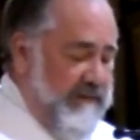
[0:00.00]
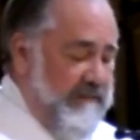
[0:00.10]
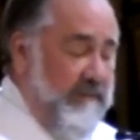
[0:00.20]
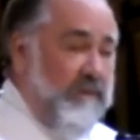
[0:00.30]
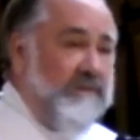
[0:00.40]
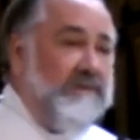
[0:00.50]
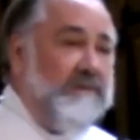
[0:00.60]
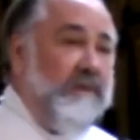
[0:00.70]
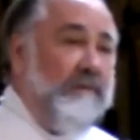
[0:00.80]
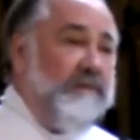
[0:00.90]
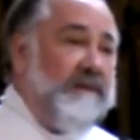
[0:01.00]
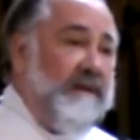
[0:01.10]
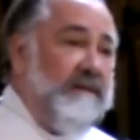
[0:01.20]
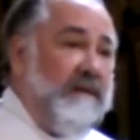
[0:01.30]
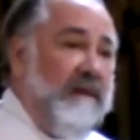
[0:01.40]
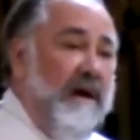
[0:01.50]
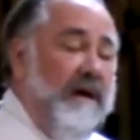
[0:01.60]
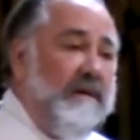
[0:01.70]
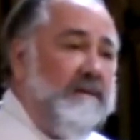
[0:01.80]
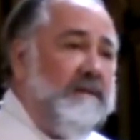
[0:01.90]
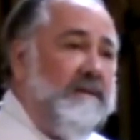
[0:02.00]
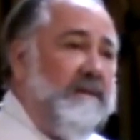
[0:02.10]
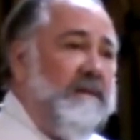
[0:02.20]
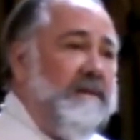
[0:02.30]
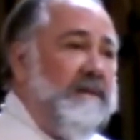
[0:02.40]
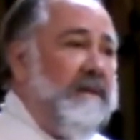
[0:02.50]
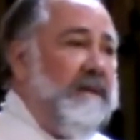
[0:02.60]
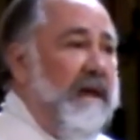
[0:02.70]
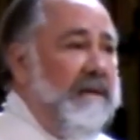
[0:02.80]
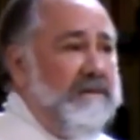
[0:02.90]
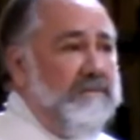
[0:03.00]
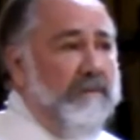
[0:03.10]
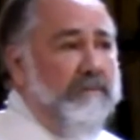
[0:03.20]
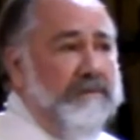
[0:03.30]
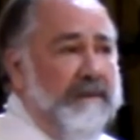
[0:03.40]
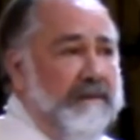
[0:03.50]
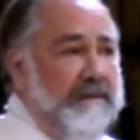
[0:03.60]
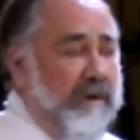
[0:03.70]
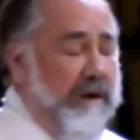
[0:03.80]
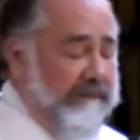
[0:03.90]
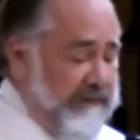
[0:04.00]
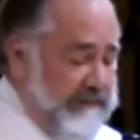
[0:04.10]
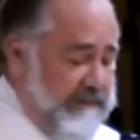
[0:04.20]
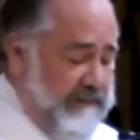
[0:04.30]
Moses representing the law, Elijah representing the prophets.